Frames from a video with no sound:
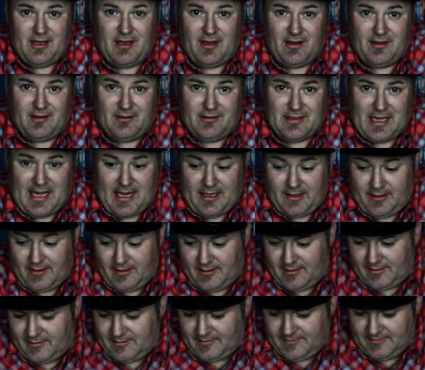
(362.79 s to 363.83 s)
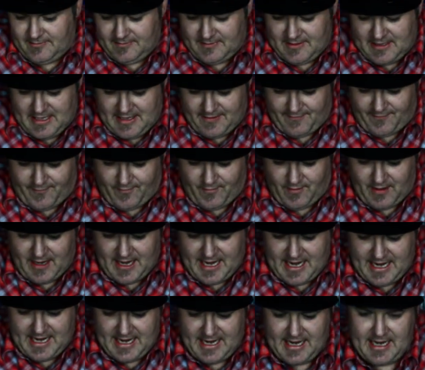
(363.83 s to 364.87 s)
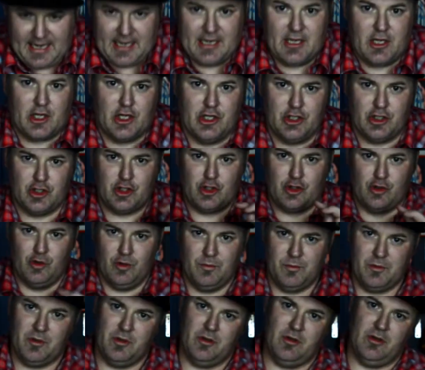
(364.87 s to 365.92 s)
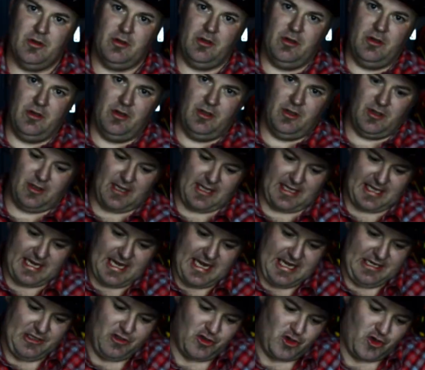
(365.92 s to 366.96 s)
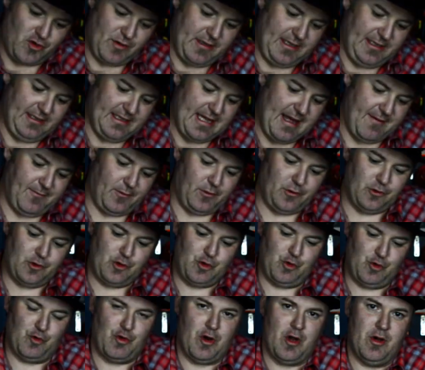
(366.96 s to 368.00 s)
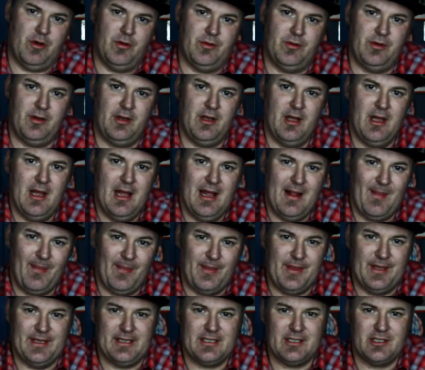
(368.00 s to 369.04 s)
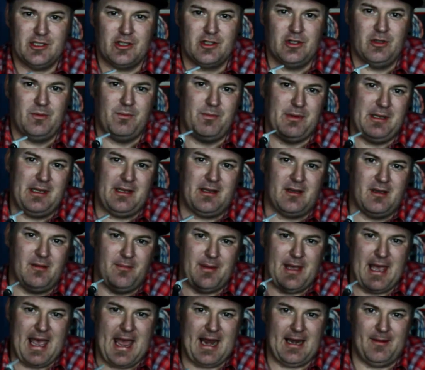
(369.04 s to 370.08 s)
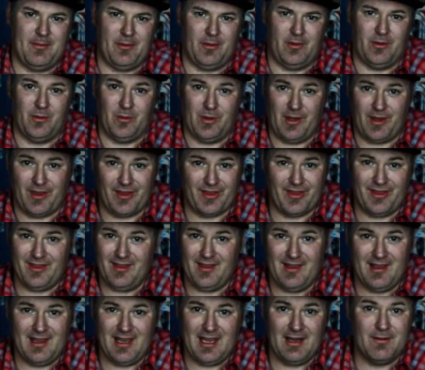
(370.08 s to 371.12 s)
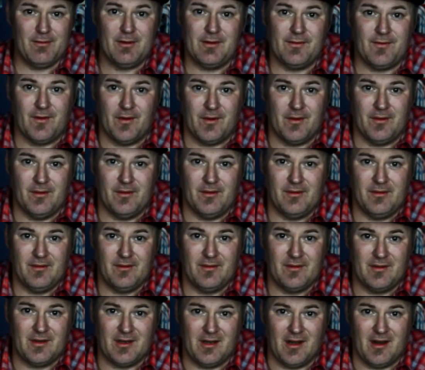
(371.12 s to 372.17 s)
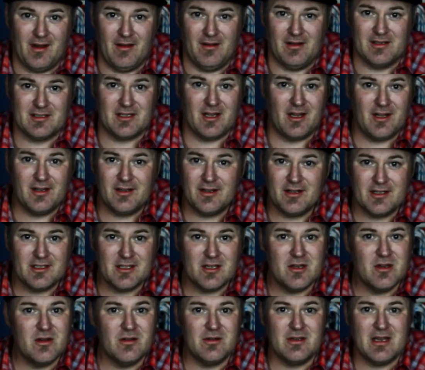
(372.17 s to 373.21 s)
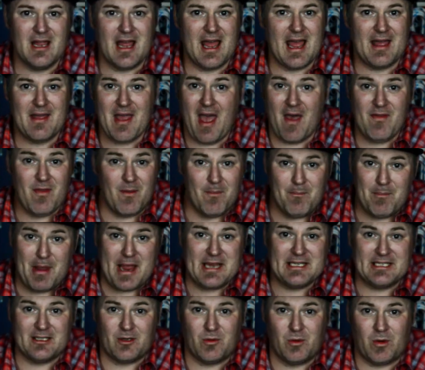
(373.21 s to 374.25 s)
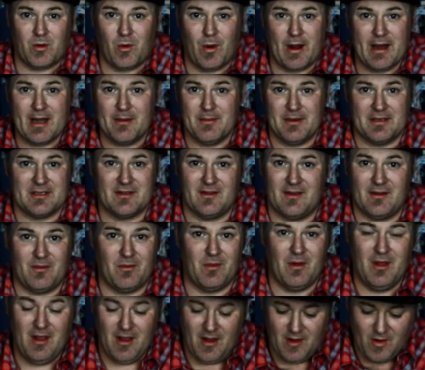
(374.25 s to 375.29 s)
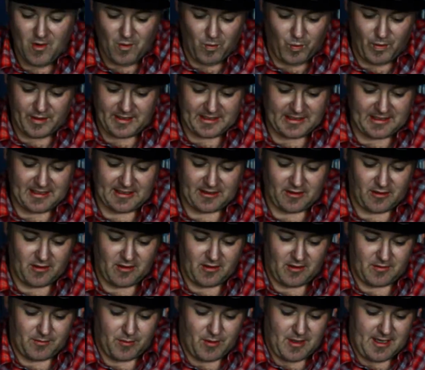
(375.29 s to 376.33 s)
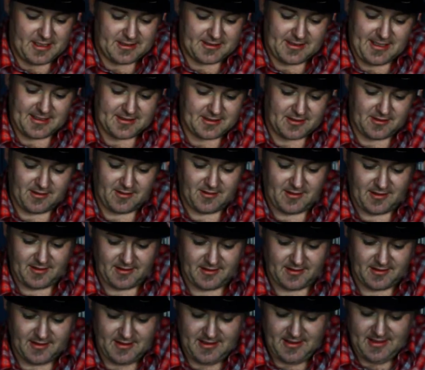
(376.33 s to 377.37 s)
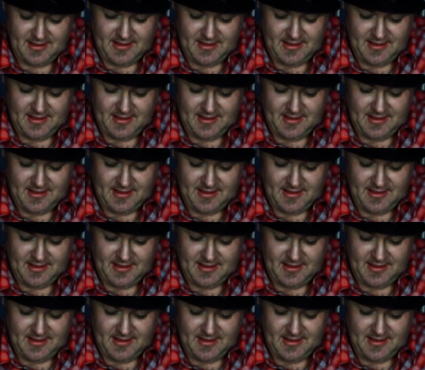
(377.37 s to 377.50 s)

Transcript: don't know. If for a consumer, like entry level drone, this should be compatible with every phone. You know, as long as you have the basic requirements of the 1 gigahertz processor and